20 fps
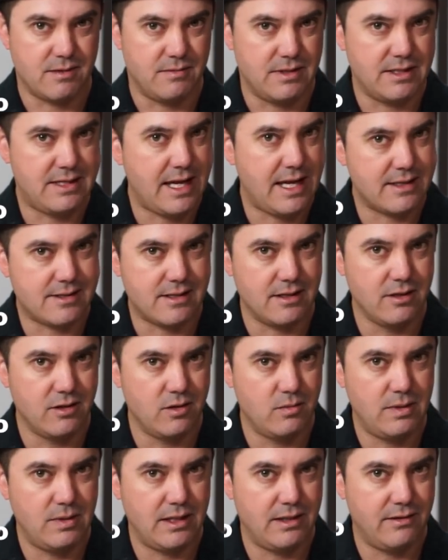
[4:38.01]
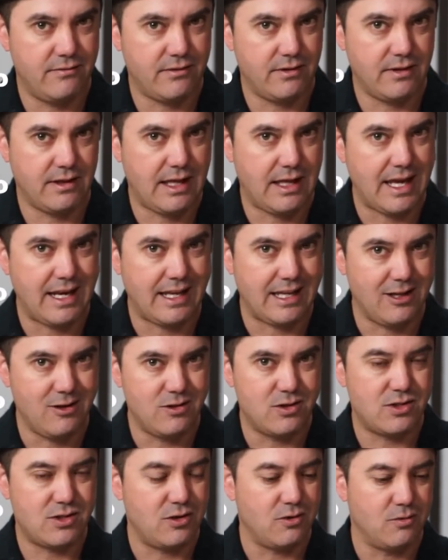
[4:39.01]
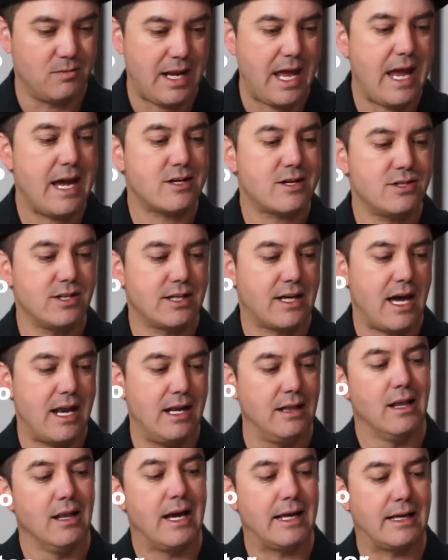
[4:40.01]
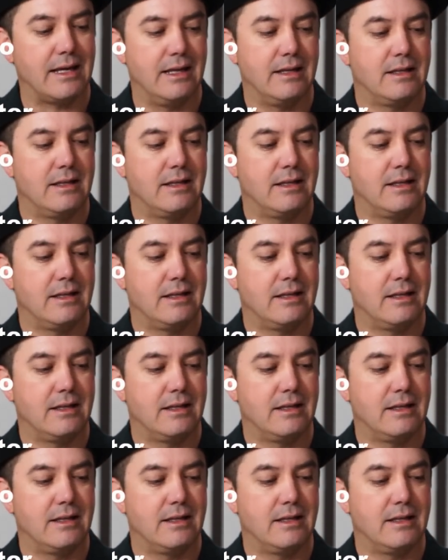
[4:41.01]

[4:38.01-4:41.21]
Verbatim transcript: It takes a little bit of getting used to, but I actually kind of like it.